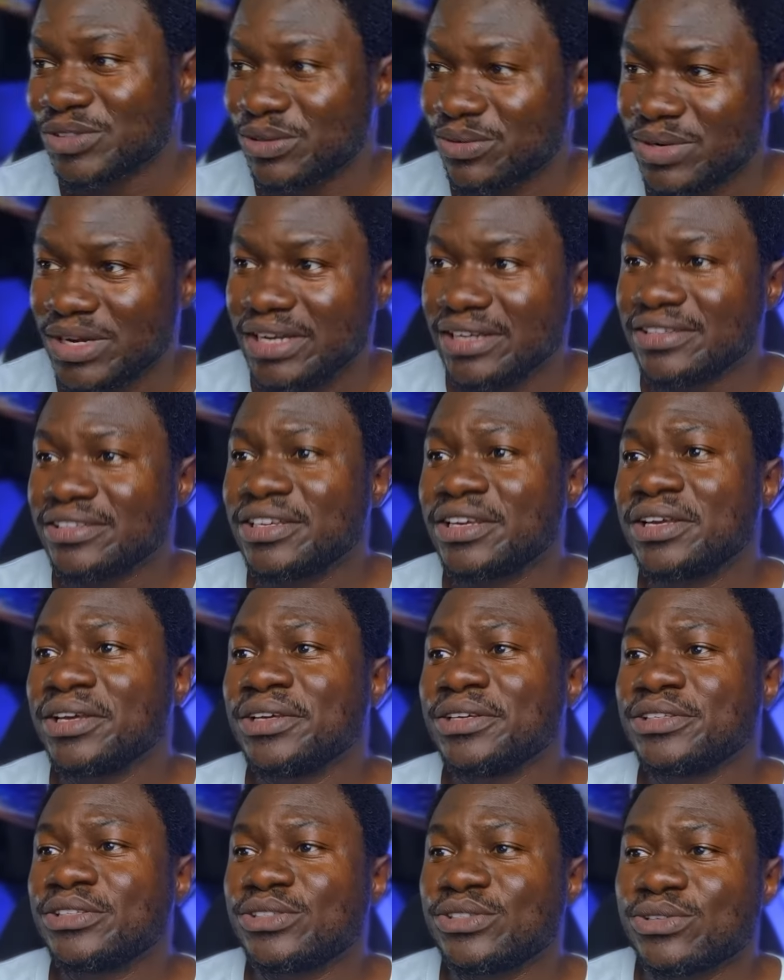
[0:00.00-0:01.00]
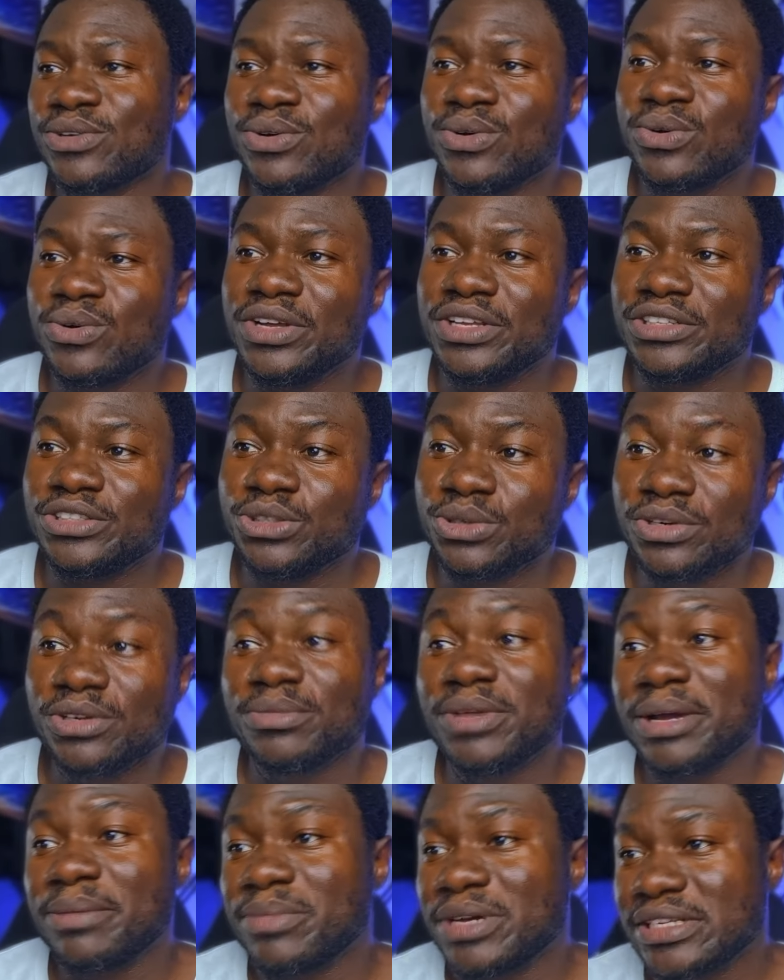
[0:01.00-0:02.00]
right? So during
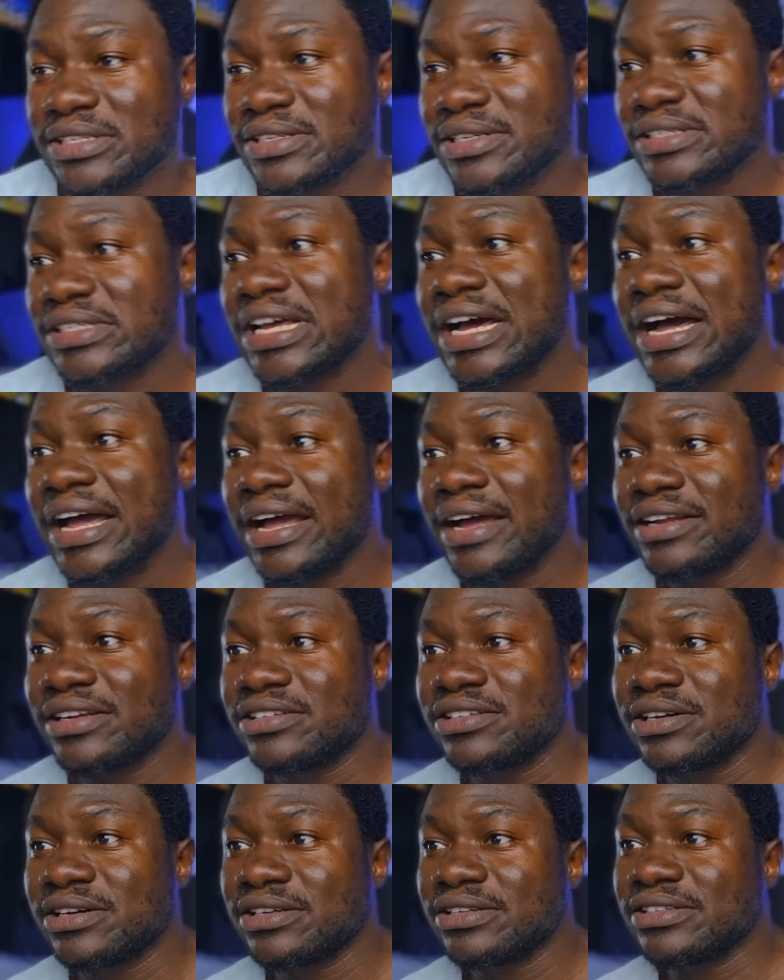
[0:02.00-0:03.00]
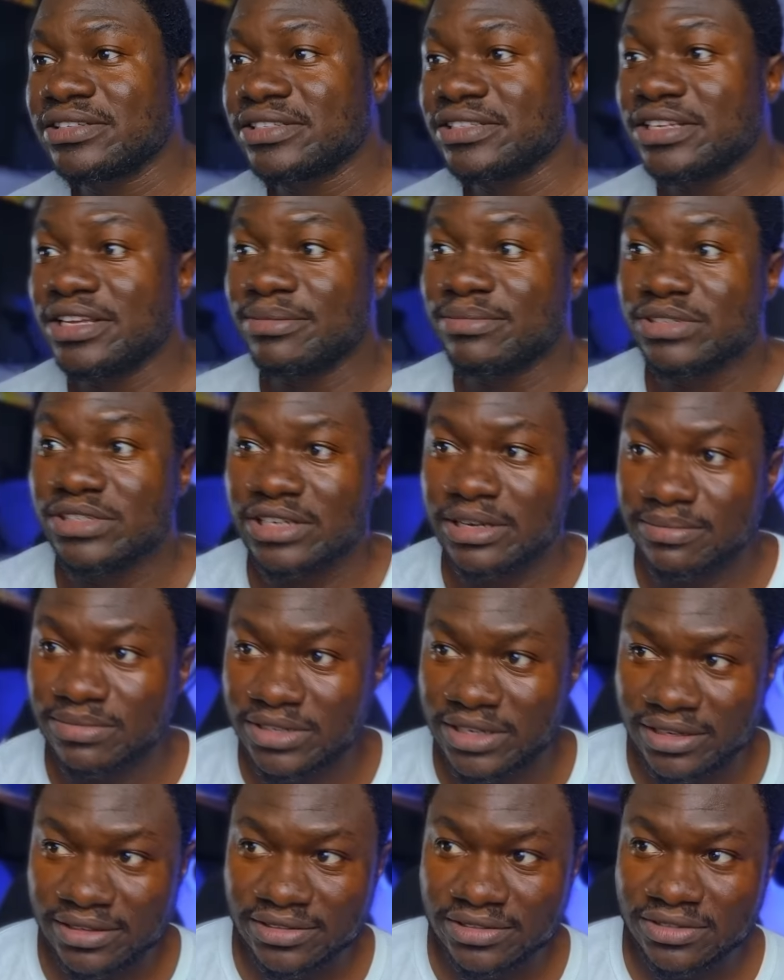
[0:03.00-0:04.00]
my master's, I had done the same
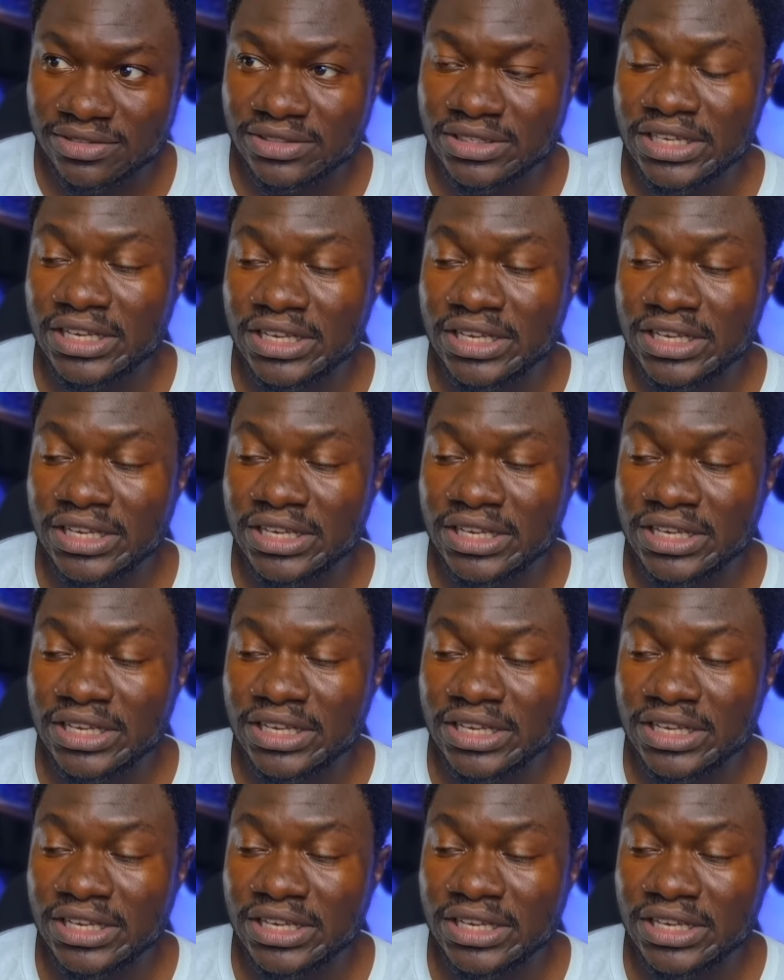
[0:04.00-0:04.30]
subjects,